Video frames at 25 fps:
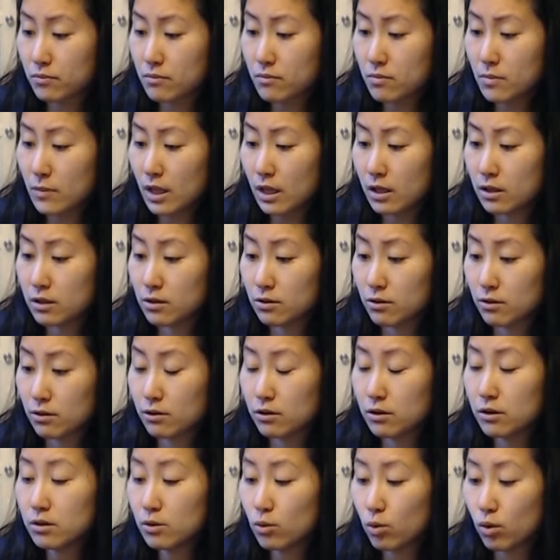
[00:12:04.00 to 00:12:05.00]
So they're
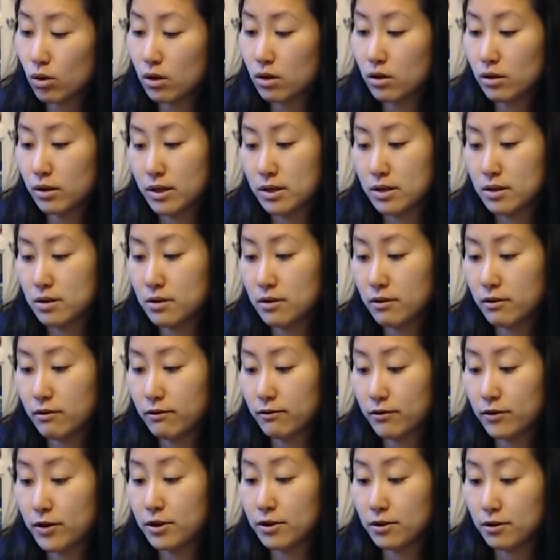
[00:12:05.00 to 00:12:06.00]
good quality
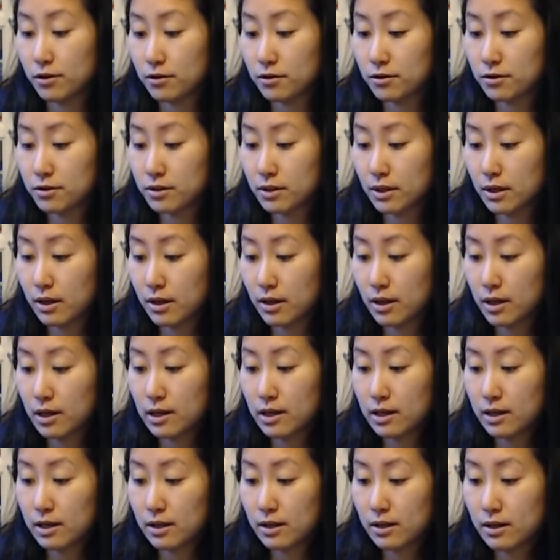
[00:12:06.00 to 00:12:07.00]
figures.
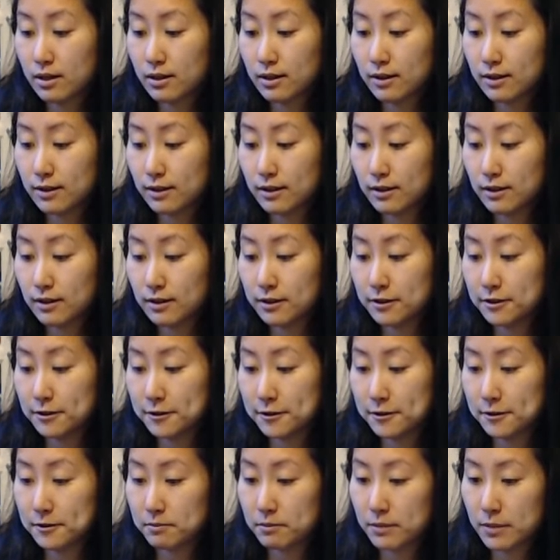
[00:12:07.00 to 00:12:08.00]

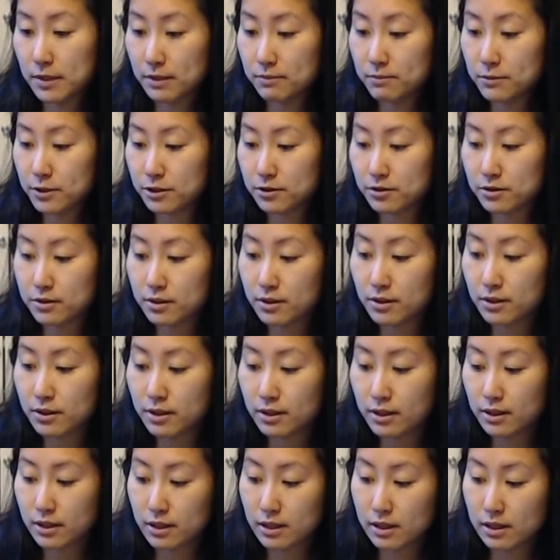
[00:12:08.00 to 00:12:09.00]
I'm just,
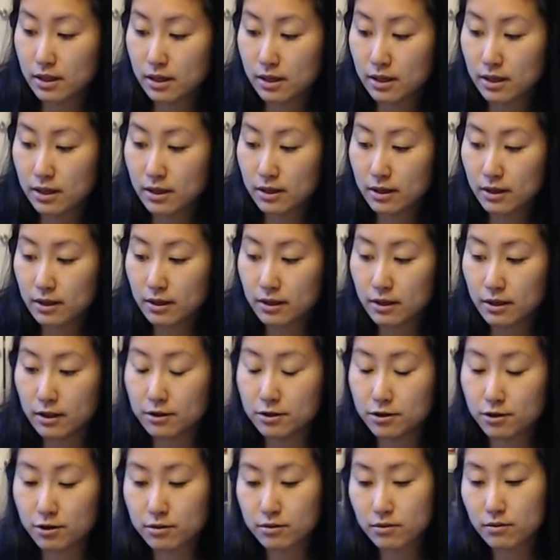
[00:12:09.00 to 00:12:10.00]
in
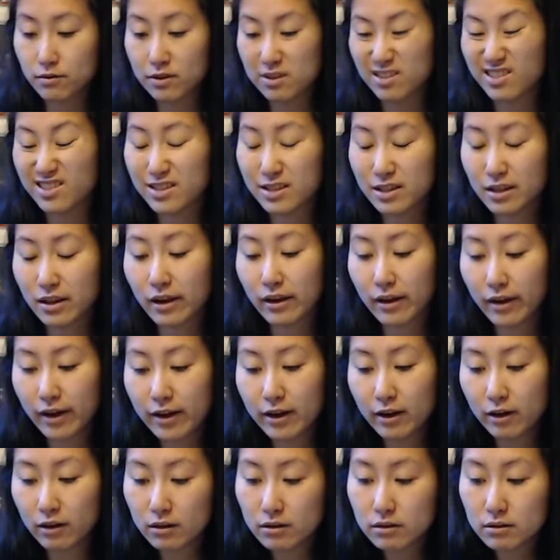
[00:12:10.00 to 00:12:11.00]
terms of the
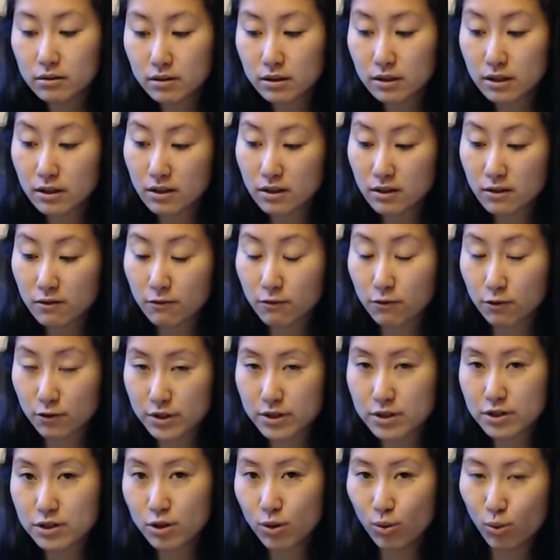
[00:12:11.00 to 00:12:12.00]
scale, for it
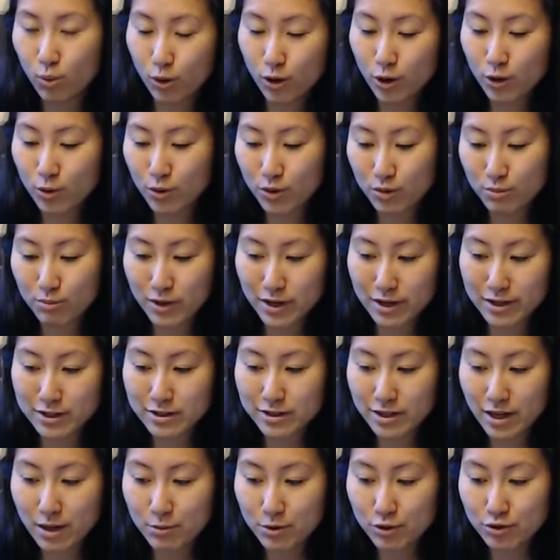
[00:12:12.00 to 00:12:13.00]
to work with my
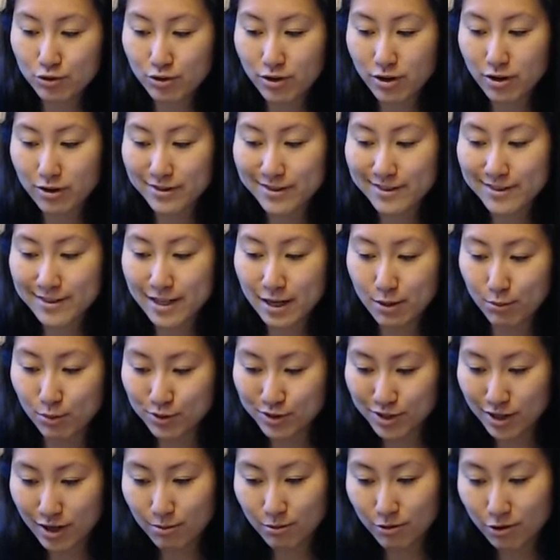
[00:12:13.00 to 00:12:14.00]
Cybertron
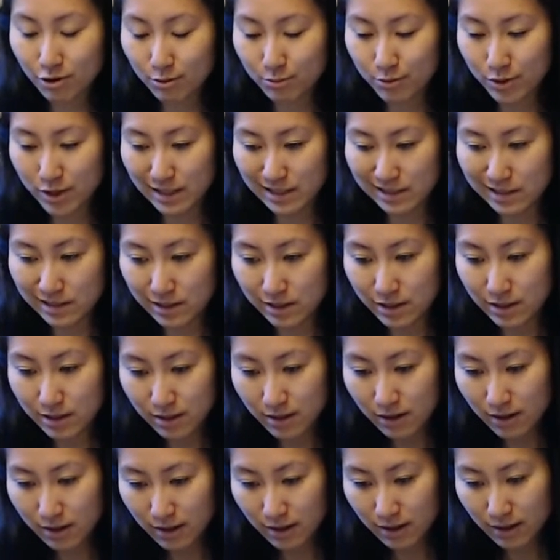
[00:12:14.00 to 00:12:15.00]
Tabletop RPG,
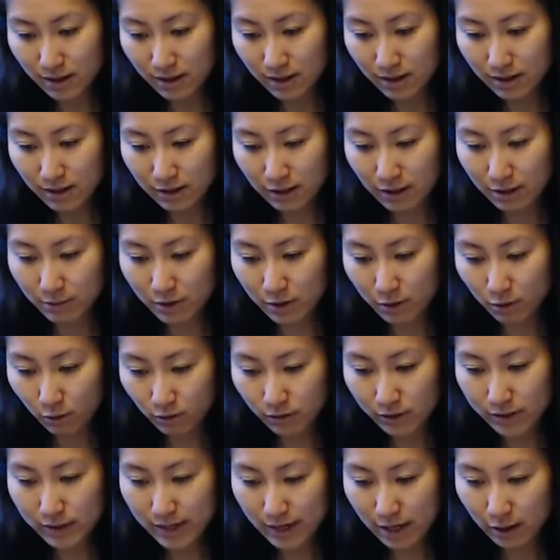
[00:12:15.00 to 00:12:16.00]
I mean, the
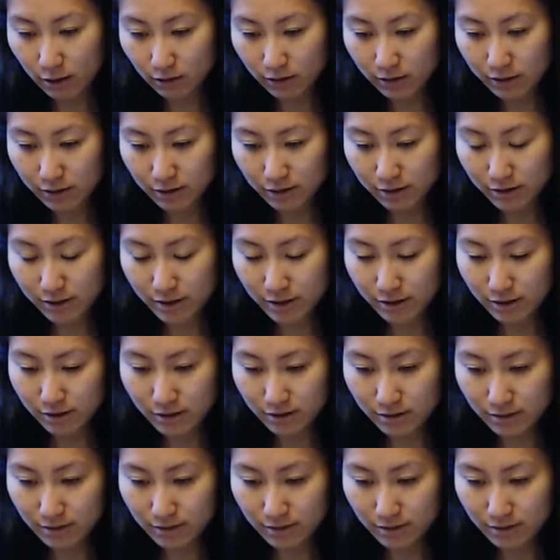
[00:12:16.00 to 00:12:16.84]
only outlier here